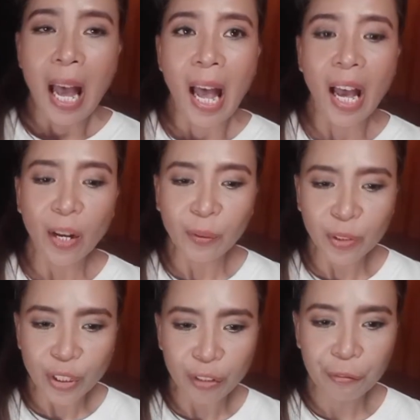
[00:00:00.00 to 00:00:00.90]
How do
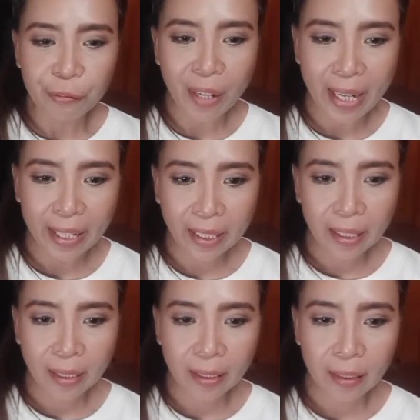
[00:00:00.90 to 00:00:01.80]
you
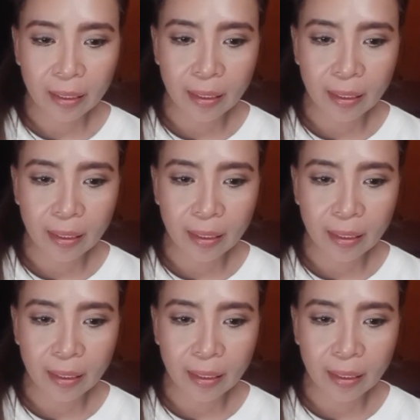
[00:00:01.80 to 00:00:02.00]
find